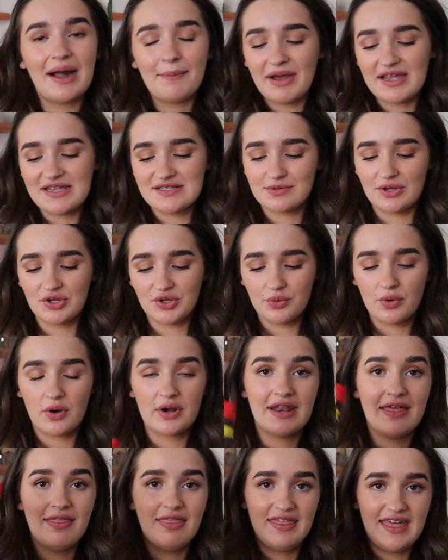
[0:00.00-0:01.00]
I might as well go
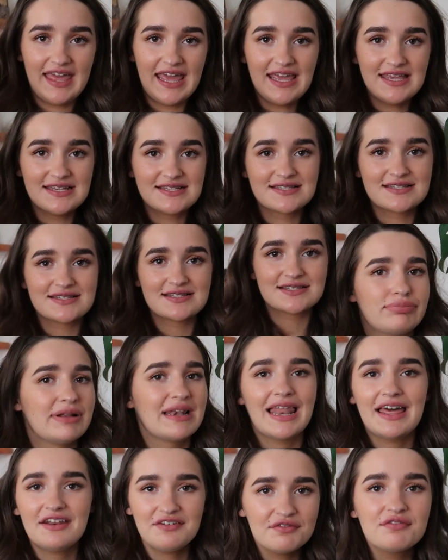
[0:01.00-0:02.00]
on to this.
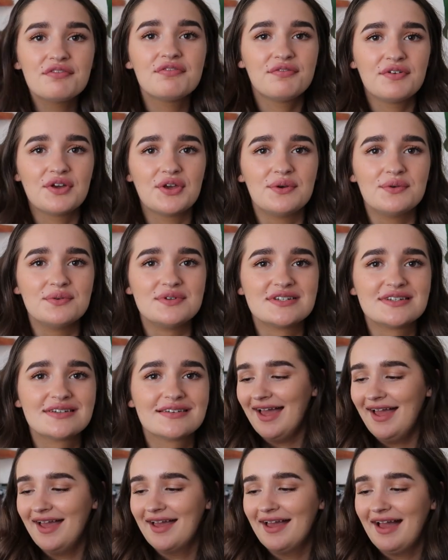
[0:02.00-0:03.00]
Plant food,
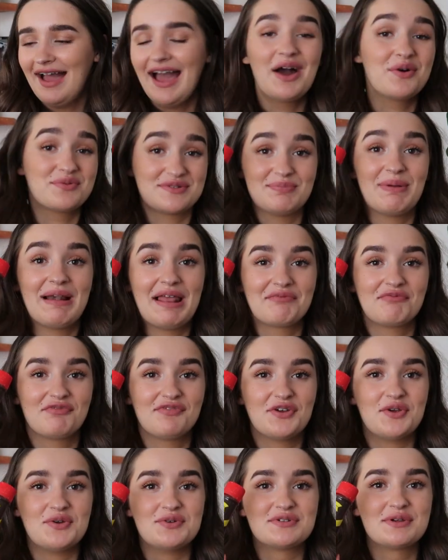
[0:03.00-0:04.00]
house plant
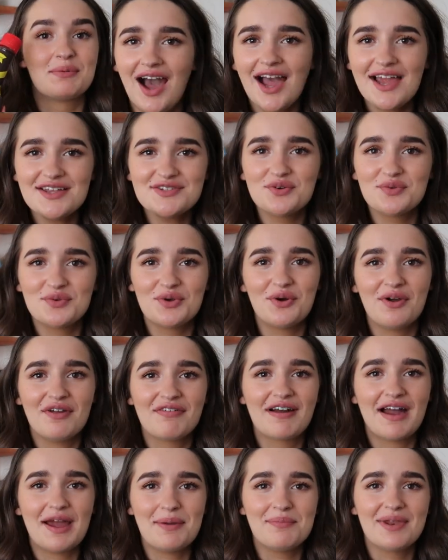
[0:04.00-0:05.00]
food. I don't know
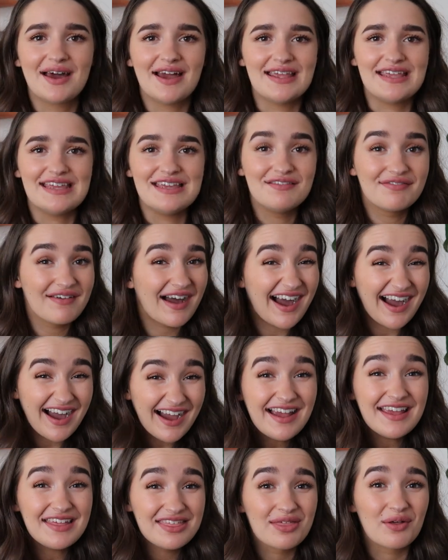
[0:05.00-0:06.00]
if I'm naive.
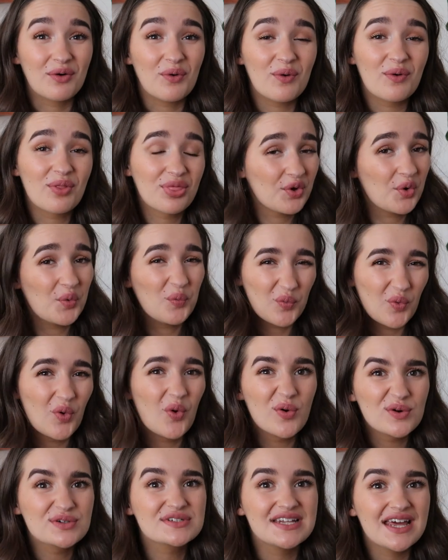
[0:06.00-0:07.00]
I thought that
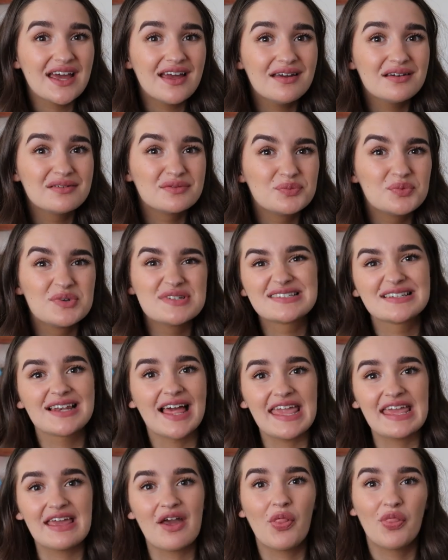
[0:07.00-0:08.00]
water was
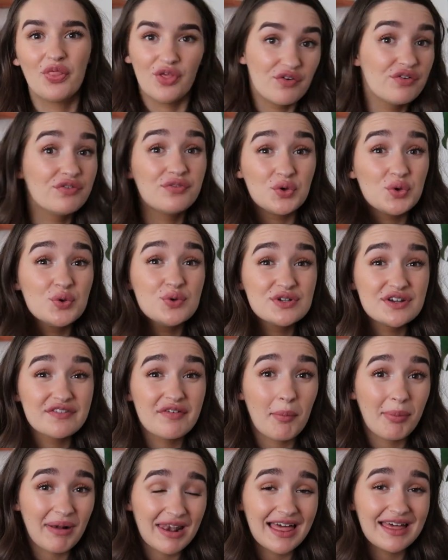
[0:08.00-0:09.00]
like the food of
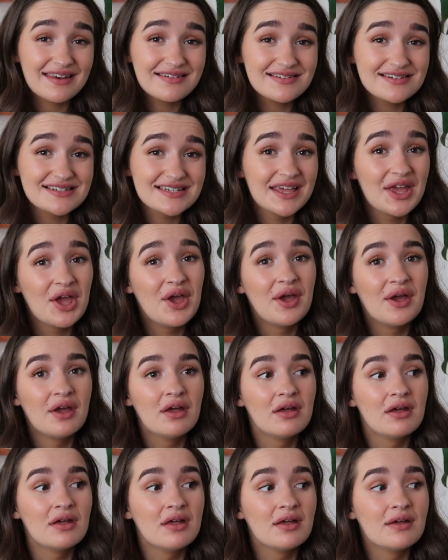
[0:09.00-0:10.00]
a plant.
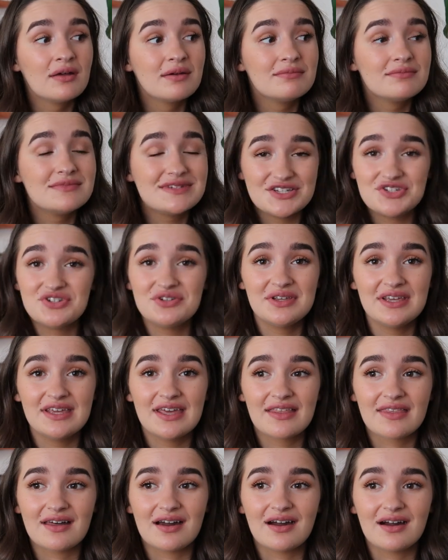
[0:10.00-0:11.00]
Did you
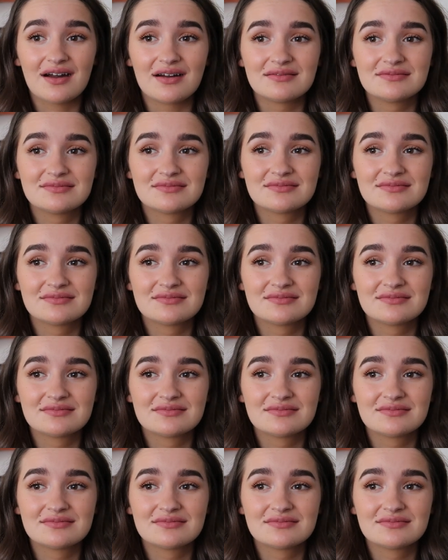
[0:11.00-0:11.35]
hear that?